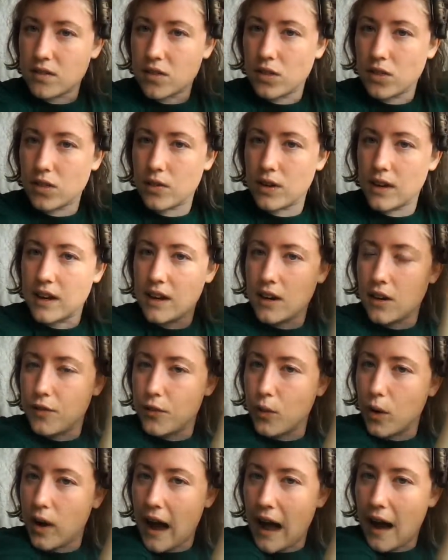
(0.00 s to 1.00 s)
3 or
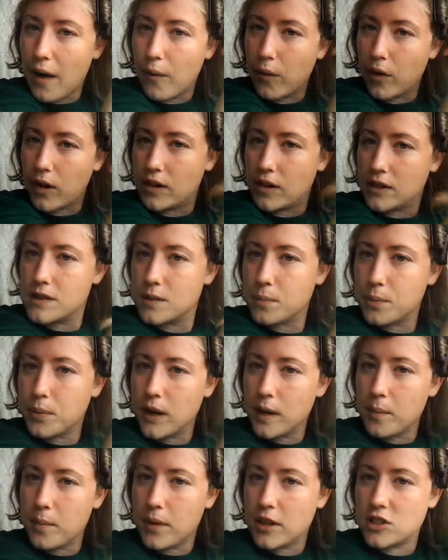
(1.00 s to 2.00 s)
4 hours,
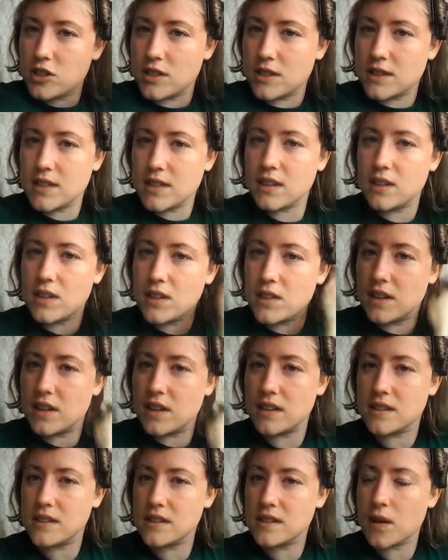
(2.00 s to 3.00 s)
pretty much until
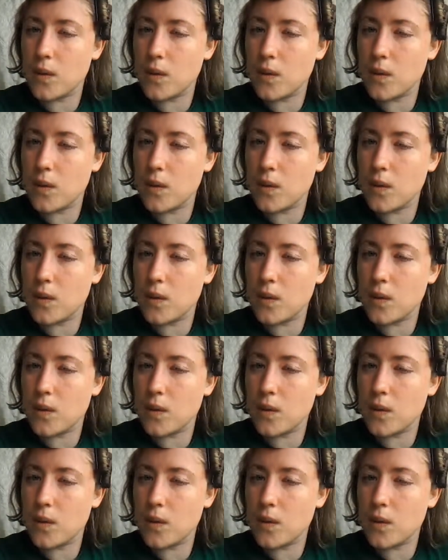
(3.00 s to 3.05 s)
this